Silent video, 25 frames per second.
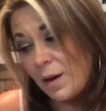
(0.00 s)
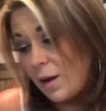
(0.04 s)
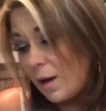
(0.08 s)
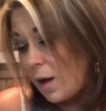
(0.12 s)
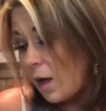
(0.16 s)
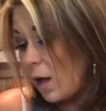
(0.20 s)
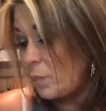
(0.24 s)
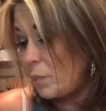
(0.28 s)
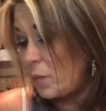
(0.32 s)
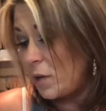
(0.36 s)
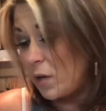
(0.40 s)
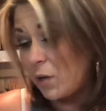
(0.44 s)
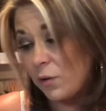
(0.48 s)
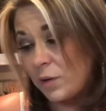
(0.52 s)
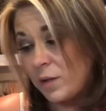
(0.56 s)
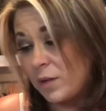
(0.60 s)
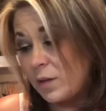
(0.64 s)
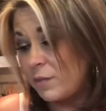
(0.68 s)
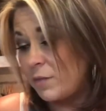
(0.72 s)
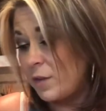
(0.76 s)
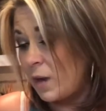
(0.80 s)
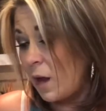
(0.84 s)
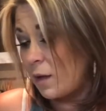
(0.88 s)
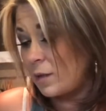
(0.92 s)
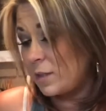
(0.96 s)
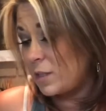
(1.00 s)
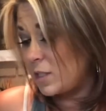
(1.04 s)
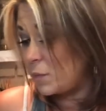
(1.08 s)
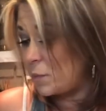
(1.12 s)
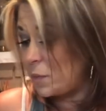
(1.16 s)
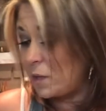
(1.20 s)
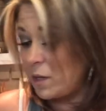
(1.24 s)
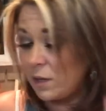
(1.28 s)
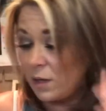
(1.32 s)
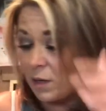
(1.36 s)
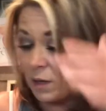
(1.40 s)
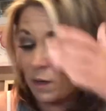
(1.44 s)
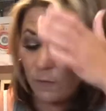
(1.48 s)
a period of not
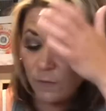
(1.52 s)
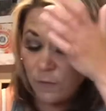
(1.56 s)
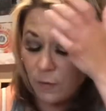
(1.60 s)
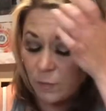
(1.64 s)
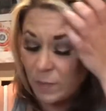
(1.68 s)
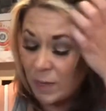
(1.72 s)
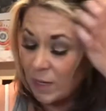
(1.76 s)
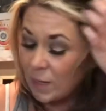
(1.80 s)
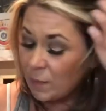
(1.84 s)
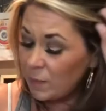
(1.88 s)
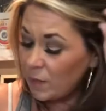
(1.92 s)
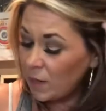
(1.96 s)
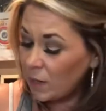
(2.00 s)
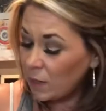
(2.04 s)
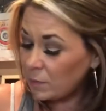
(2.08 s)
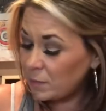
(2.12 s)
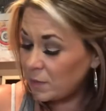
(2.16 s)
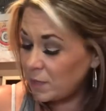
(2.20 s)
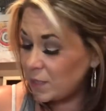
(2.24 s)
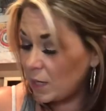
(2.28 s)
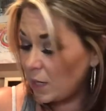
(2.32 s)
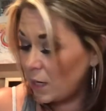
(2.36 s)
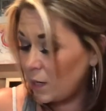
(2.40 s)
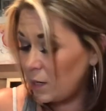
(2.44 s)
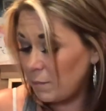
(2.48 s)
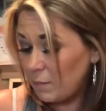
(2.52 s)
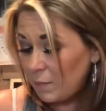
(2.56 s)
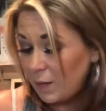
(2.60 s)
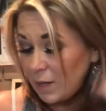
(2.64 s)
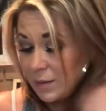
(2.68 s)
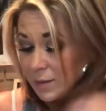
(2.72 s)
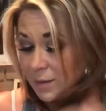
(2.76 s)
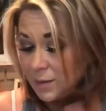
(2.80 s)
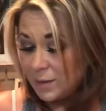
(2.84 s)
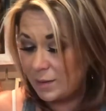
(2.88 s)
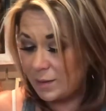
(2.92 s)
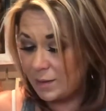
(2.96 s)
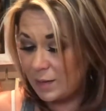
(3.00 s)
speaking for maybe up to 8
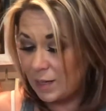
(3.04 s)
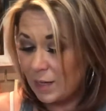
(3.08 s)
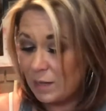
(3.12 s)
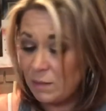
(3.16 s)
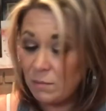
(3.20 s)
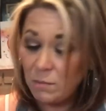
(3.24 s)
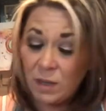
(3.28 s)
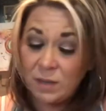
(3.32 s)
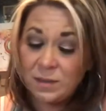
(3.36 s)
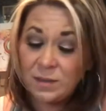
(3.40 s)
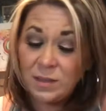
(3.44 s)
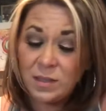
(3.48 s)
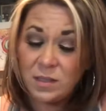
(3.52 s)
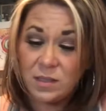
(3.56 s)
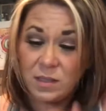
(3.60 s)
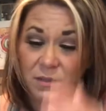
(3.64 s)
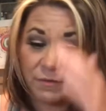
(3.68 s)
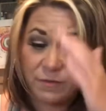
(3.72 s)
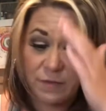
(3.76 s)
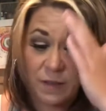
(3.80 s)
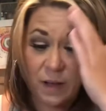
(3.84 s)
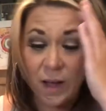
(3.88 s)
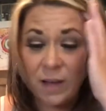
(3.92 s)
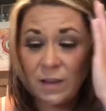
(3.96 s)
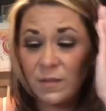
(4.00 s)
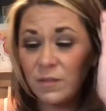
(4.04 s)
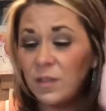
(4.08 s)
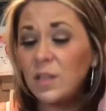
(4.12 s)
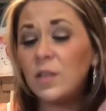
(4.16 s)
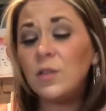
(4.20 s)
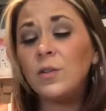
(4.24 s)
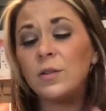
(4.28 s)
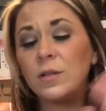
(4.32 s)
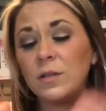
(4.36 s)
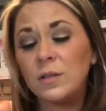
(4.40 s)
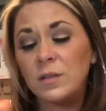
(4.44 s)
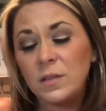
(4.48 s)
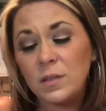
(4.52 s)
months, 8 months to 5
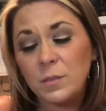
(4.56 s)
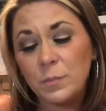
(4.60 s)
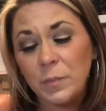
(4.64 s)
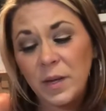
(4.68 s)
years.